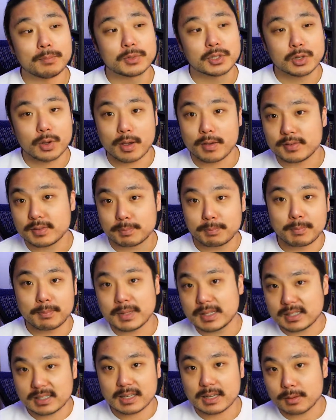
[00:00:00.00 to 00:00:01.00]
So I've
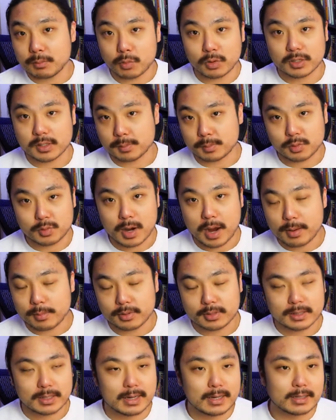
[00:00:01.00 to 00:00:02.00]
been seeing more
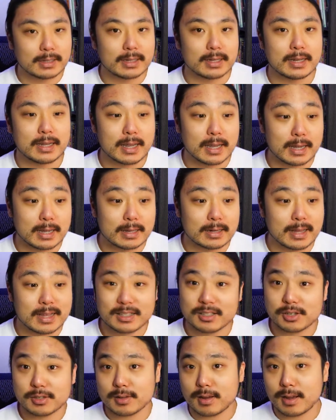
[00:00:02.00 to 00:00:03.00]
subscribers lately, and
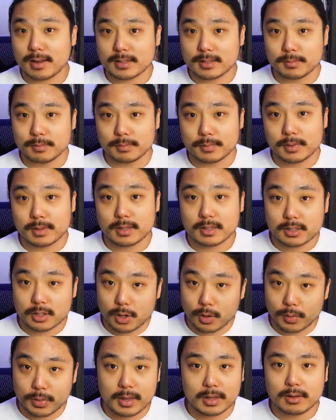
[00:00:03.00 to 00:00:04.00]
that's just awesome.
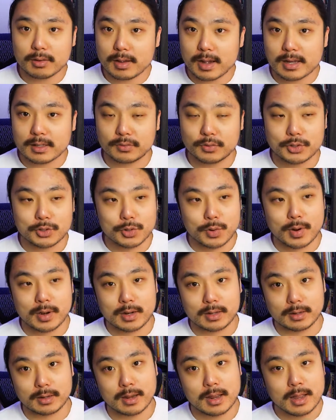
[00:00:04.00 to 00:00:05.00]
So thank you guys for
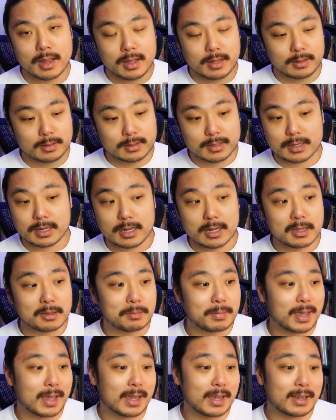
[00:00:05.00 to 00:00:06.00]
joining the
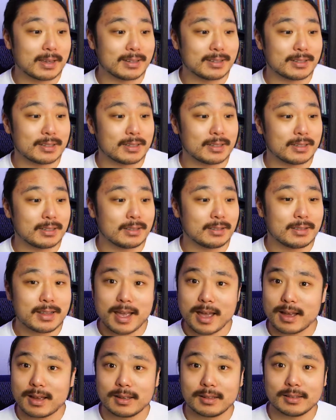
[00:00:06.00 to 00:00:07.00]
team, and
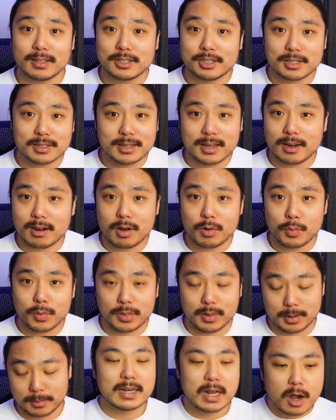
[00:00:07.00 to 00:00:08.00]
yeah, let's just get on
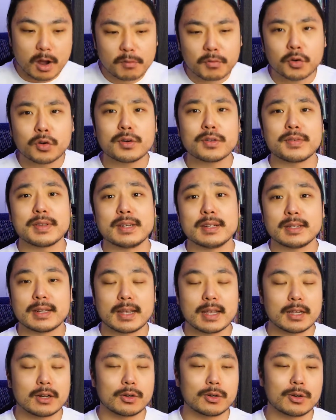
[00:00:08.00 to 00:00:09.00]
with it. Now, I've heard of
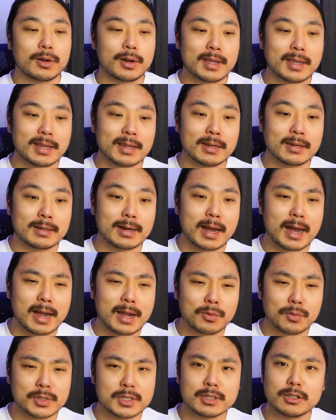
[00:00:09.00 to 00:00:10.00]
Indicator, and
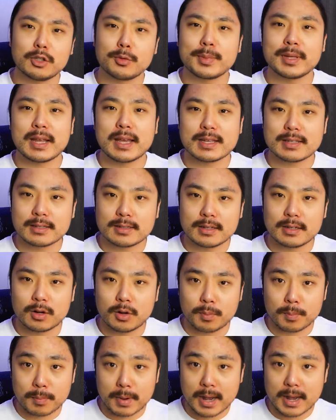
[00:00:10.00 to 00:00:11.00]
I was a little bit hesitant
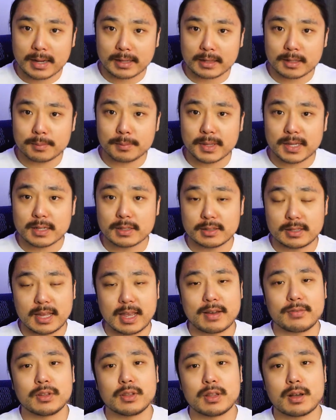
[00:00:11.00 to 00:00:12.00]
on buying them because
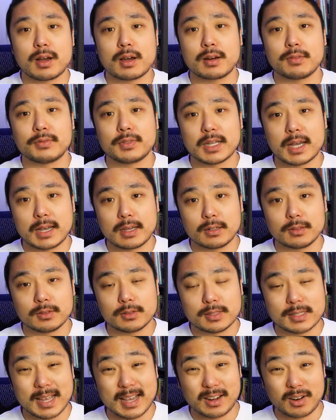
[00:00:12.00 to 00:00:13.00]
they have a lot of
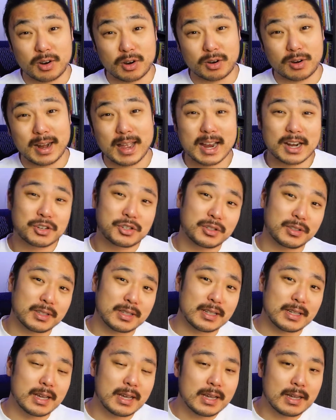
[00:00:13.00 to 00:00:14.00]
titles that are
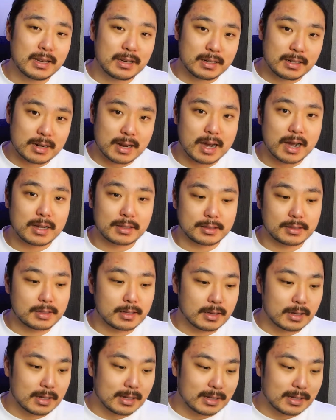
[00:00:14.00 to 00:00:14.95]
actually not